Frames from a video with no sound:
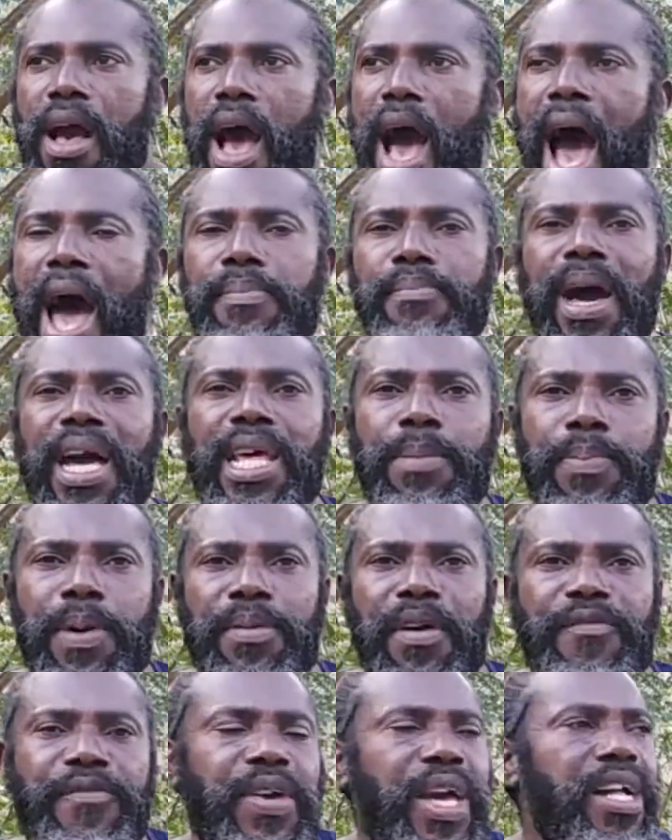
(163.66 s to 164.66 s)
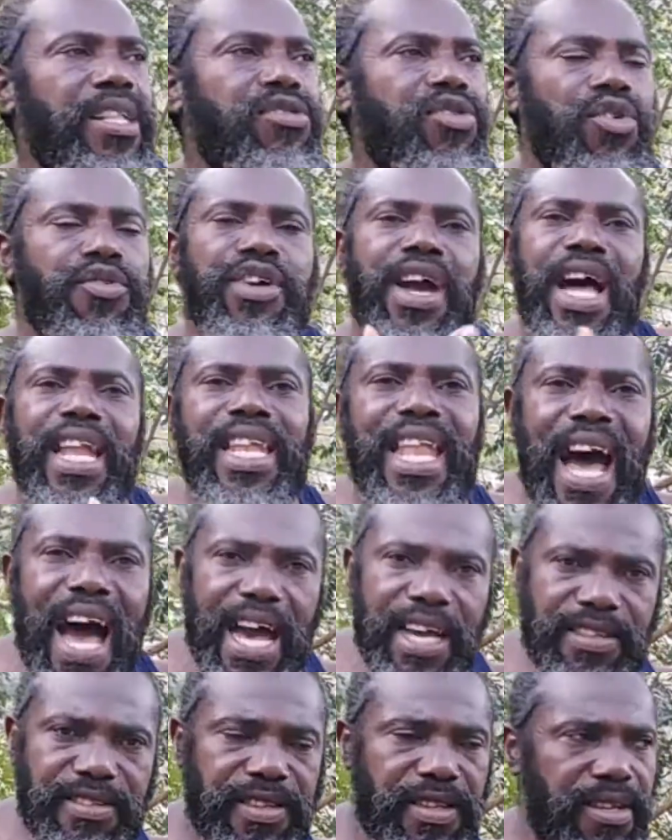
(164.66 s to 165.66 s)
And many people fail to
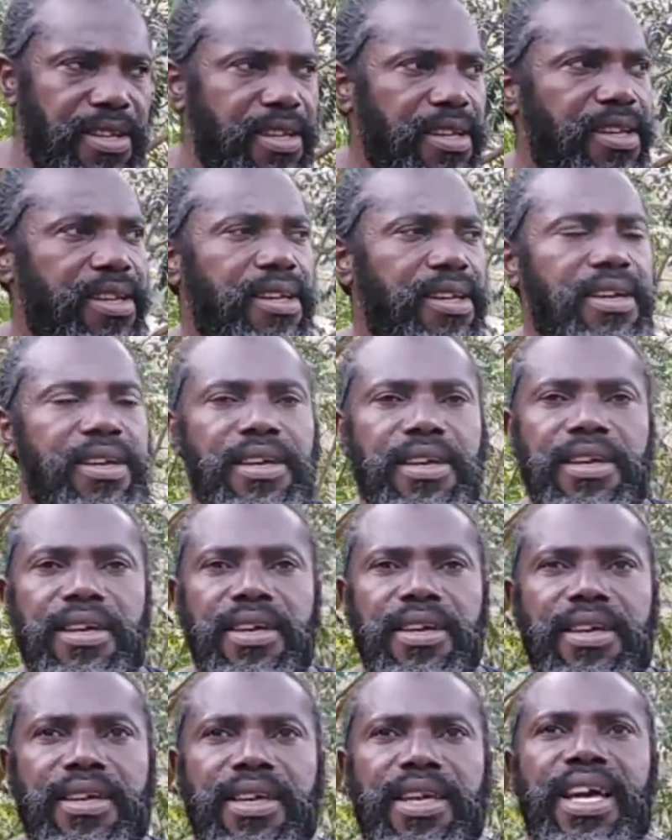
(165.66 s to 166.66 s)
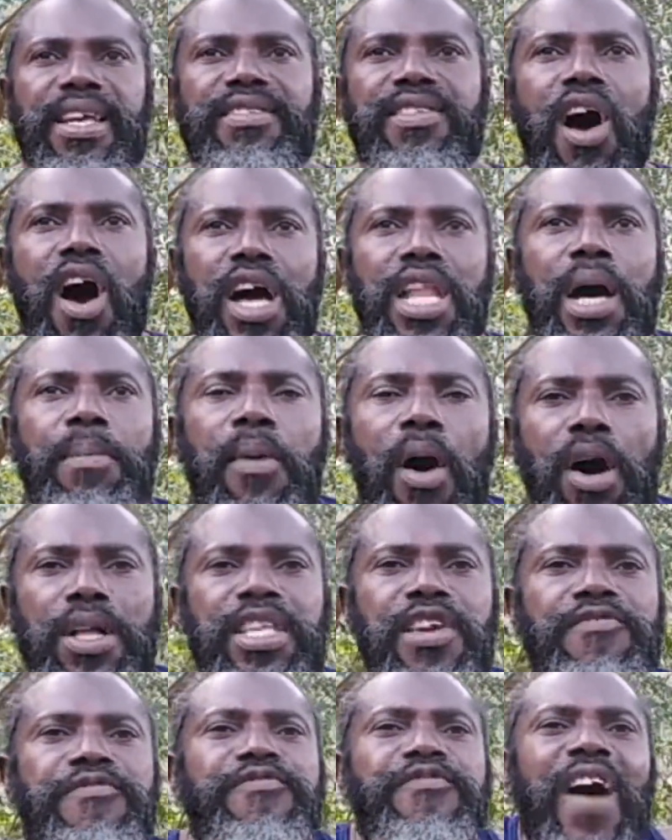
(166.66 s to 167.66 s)
realize it's all about
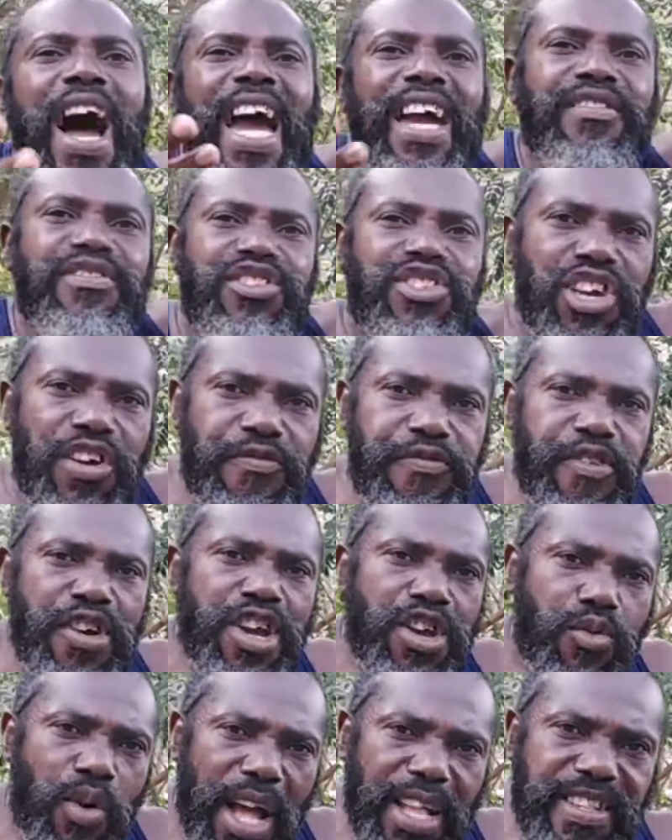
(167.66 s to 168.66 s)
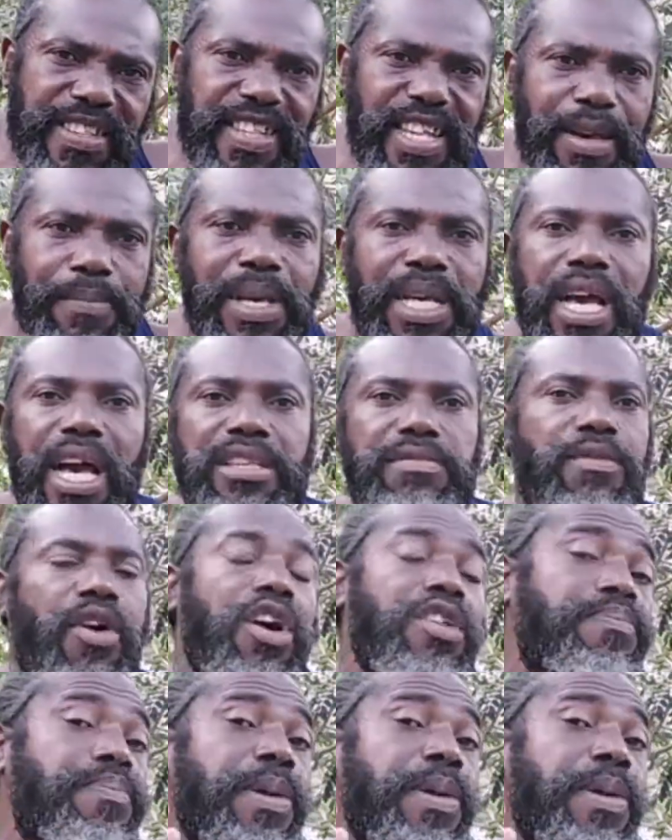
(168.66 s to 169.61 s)
the 5G frequency, because most